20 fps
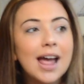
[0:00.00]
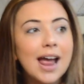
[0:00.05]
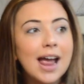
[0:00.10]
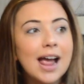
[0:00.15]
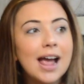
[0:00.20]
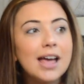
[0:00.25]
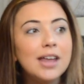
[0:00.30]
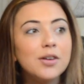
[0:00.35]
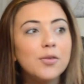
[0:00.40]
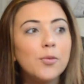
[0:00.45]

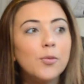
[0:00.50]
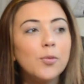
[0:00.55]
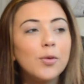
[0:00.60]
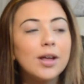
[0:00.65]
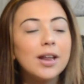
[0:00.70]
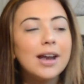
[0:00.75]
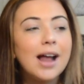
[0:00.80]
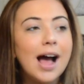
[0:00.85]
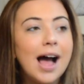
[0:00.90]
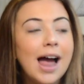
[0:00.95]
And
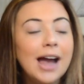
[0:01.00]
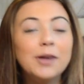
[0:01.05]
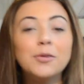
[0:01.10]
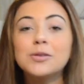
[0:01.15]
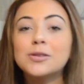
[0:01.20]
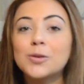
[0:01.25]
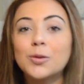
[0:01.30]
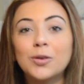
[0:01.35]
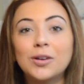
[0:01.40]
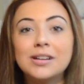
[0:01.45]
when I
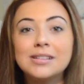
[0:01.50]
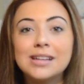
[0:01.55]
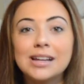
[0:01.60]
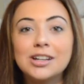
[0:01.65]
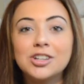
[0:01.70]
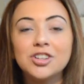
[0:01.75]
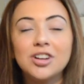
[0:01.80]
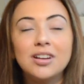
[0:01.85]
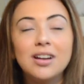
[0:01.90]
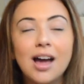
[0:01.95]
went to
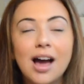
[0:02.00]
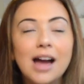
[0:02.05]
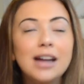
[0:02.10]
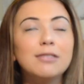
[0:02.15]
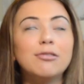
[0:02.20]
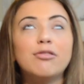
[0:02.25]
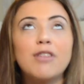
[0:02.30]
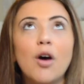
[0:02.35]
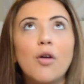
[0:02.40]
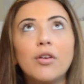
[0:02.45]
orientation,
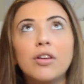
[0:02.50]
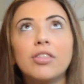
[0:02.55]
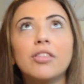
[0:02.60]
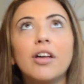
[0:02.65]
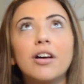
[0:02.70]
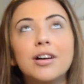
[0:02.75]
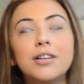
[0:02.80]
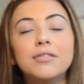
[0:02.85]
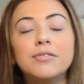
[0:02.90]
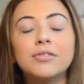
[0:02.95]
I fell in
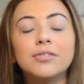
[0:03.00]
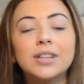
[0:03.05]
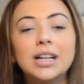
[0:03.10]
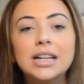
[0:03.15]
love.